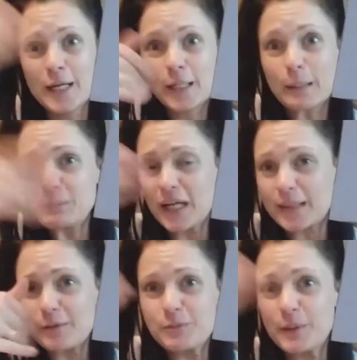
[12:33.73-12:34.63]
Come check
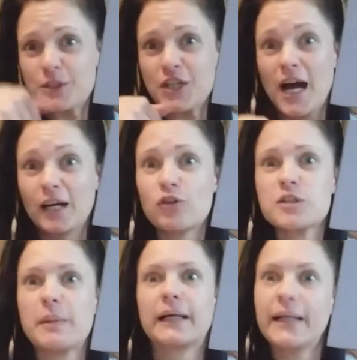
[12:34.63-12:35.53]
this picture out,
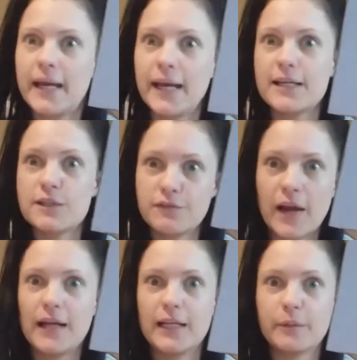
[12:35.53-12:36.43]
because my glare is
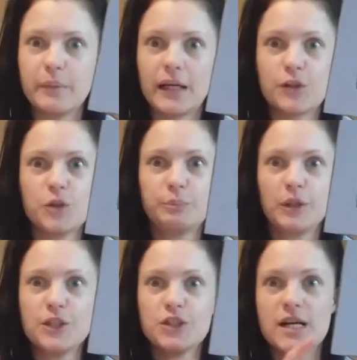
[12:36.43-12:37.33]
failing me. I do
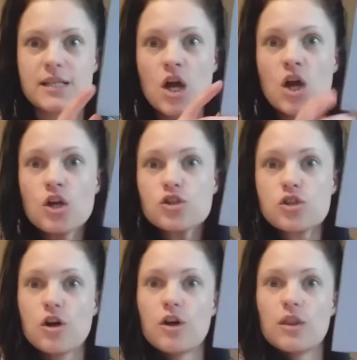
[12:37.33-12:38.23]
apologize.
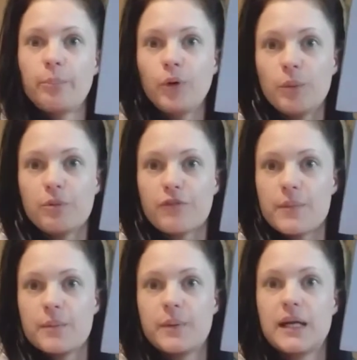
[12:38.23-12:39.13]
So the purple
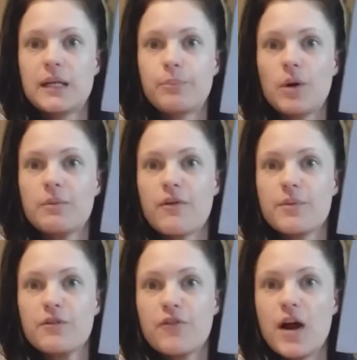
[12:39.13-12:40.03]
from the beanie, purple from
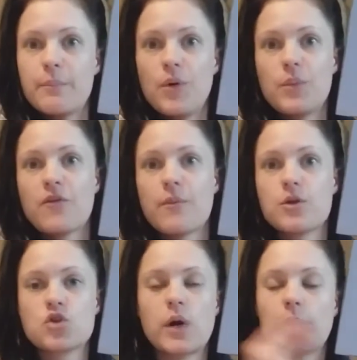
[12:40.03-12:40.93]
the frame, purple from the
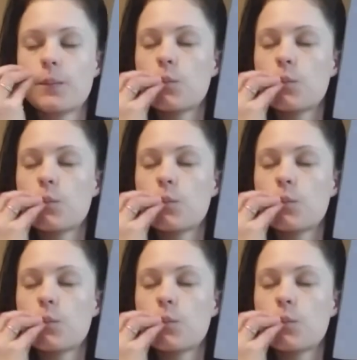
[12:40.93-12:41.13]
drawing.